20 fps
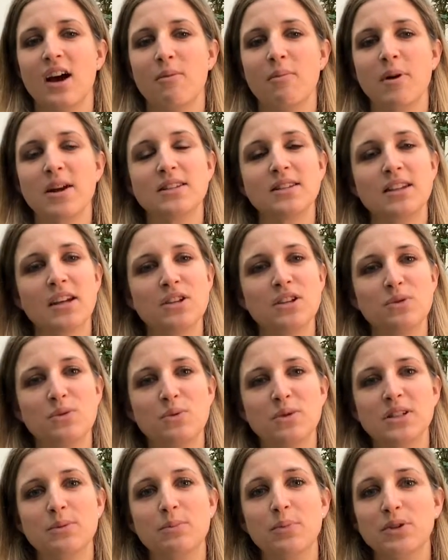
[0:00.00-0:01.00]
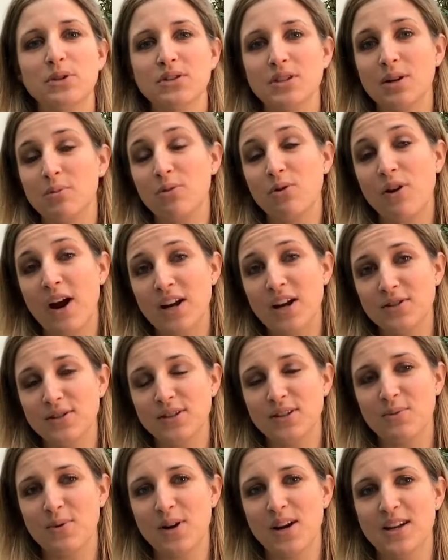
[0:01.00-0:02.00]
My schedule was built up
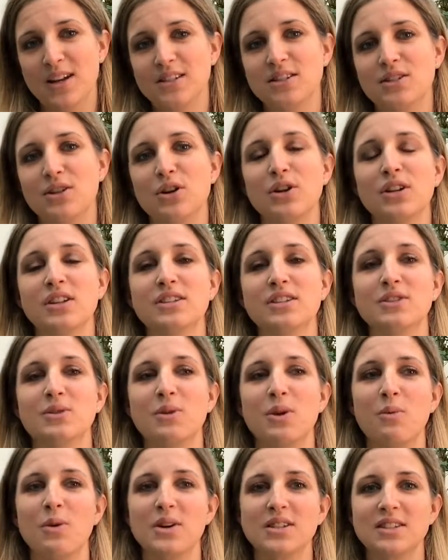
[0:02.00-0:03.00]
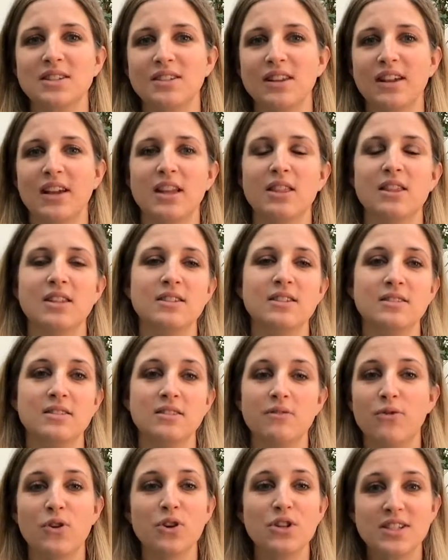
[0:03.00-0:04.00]
gradually when I started, so it wasn't like the
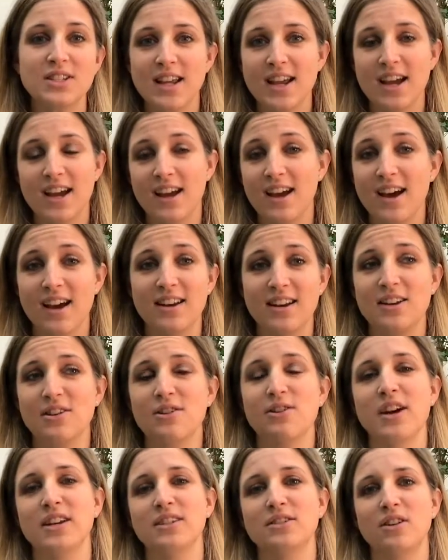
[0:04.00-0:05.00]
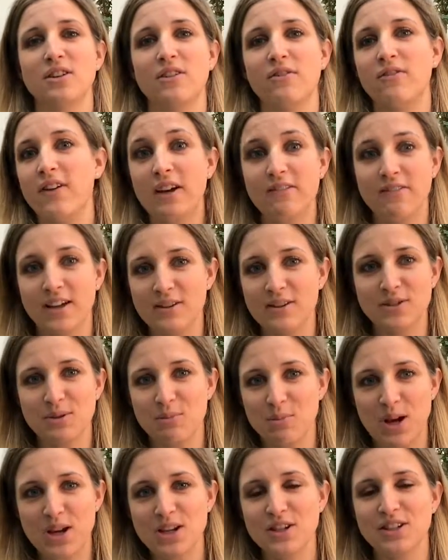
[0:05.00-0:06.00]
first day I got here I saw
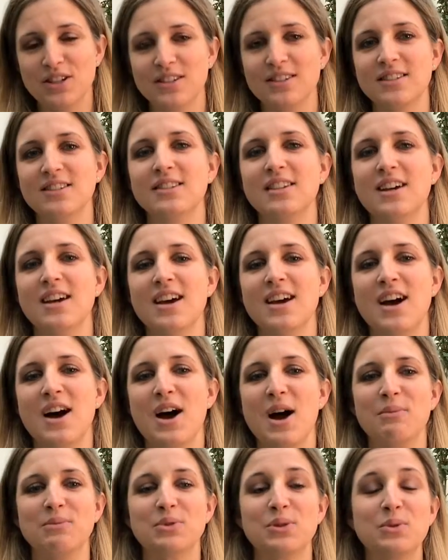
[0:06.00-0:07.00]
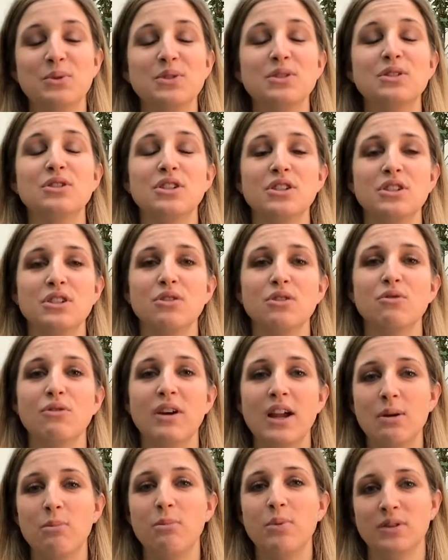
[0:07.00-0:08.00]
5,000 patients. So it was just a
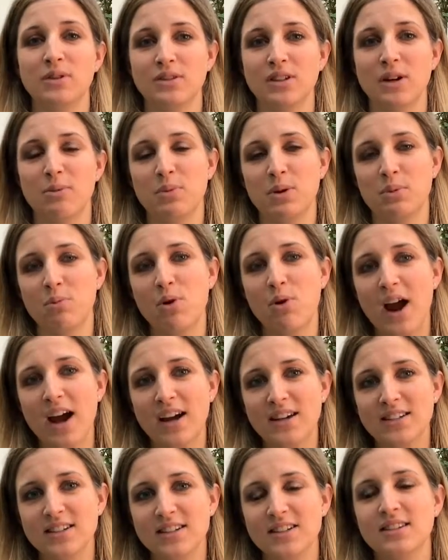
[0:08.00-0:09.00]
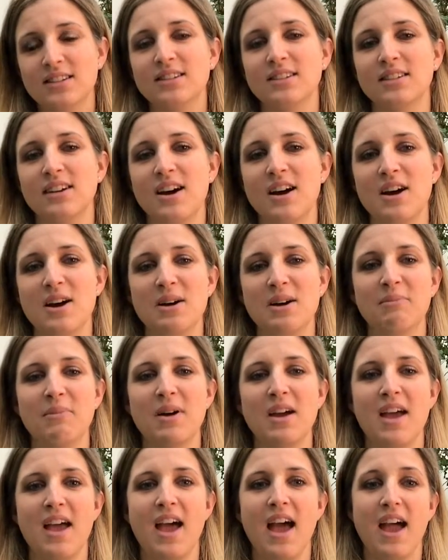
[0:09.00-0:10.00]
great build up in practice,
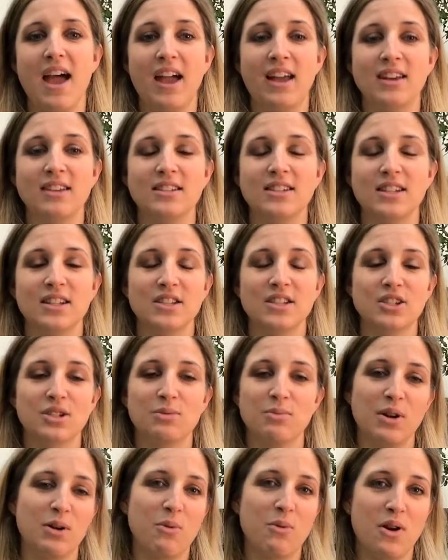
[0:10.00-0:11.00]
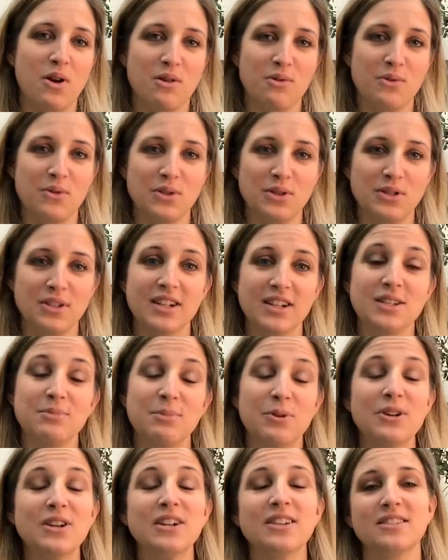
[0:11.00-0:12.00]
and it's just been a wonderful
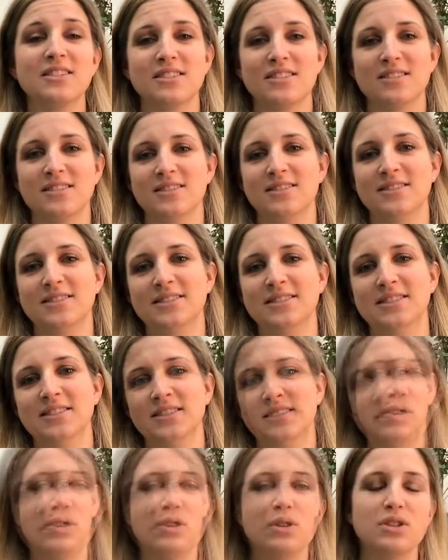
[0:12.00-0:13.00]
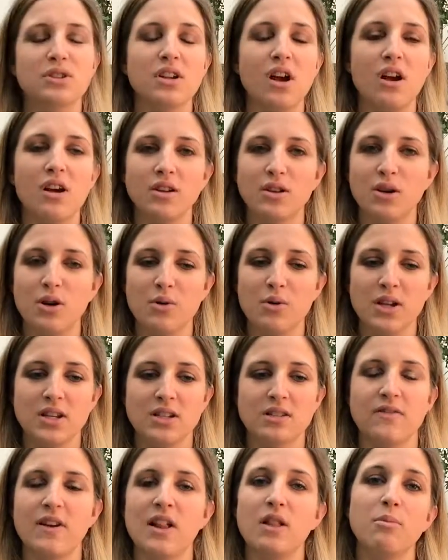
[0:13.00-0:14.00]
experience. There's ongoing
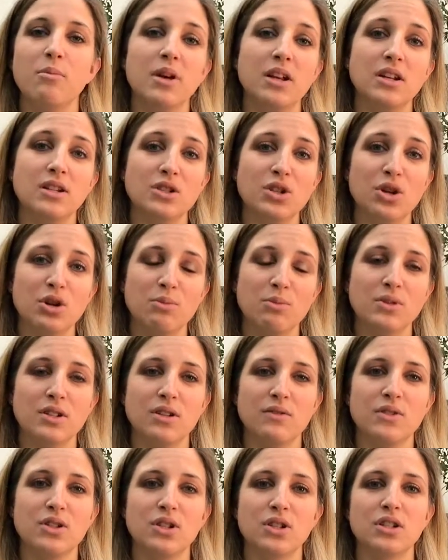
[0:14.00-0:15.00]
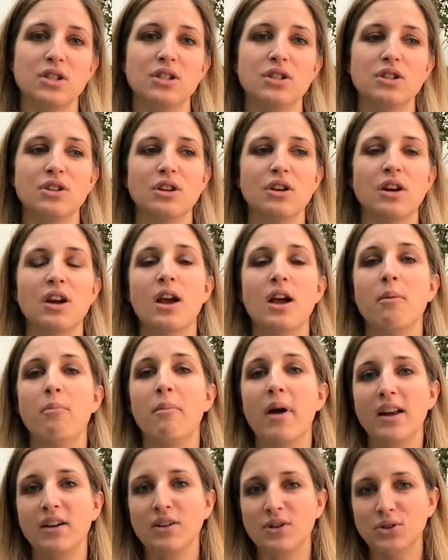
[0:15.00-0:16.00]
development in terms of just your
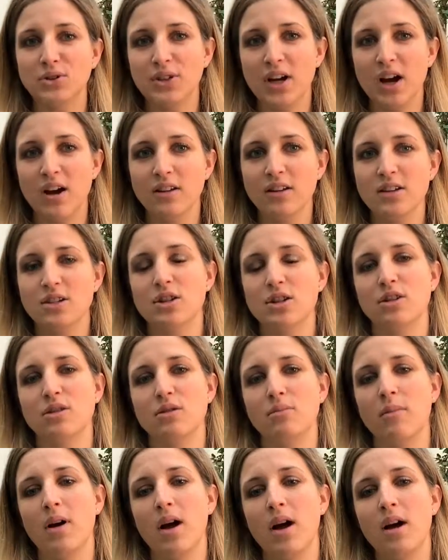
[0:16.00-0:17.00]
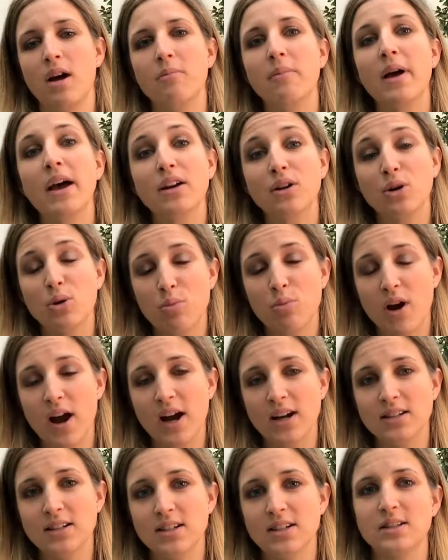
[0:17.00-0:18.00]
medical knowledge and your medical
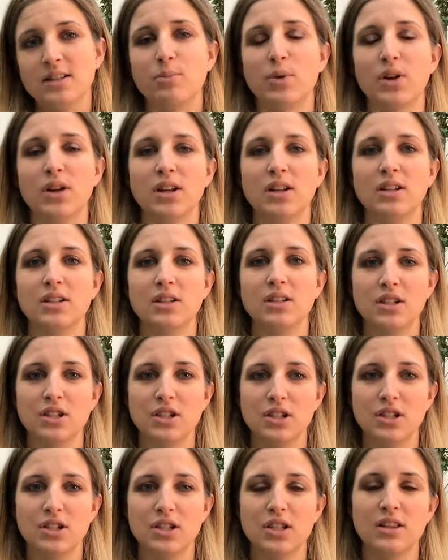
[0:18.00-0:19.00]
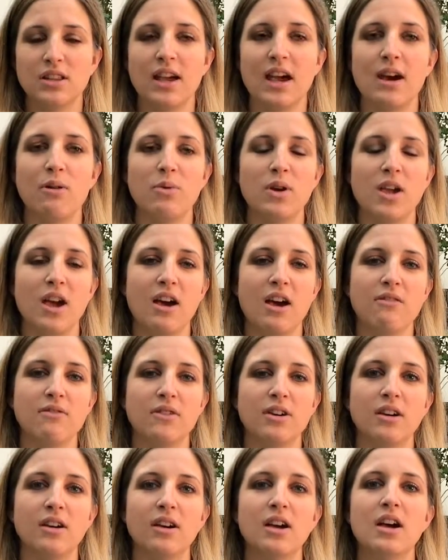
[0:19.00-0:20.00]
practice, but in addition to that, we have
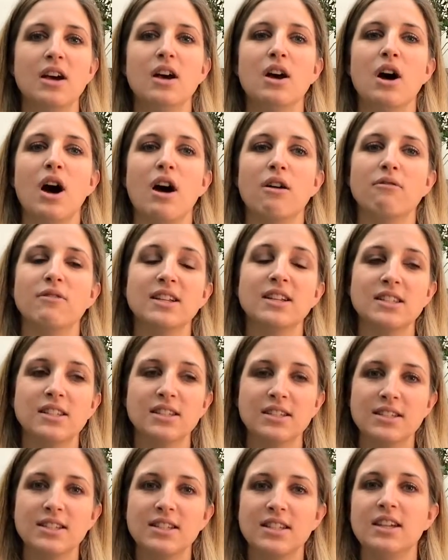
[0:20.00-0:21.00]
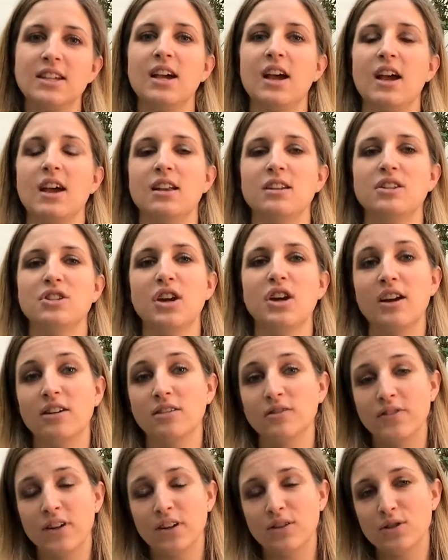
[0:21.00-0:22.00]
a residency and
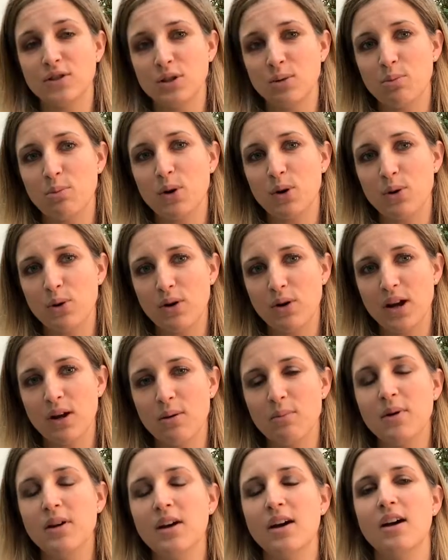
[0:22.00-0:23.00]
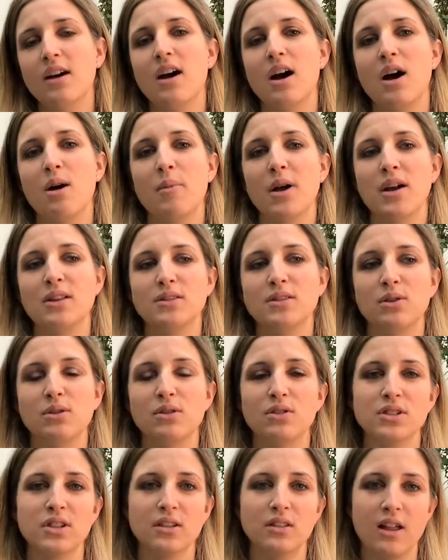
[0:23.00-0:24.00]
child fellowship program, and so
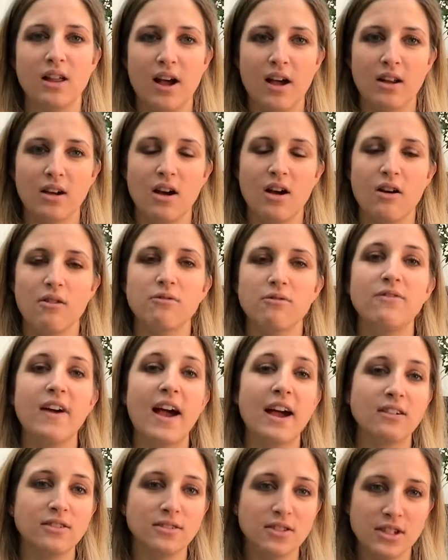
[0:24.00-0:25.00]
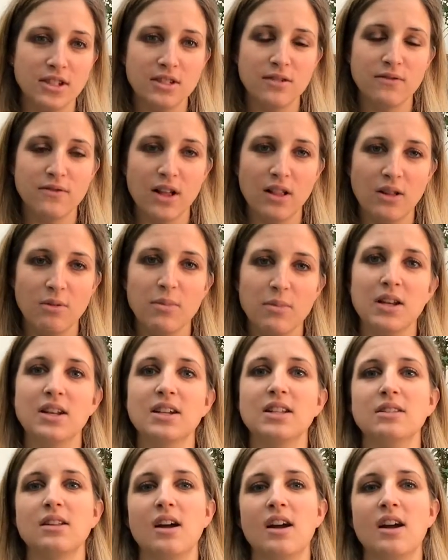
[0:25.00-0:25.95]
there's a lot of faculty development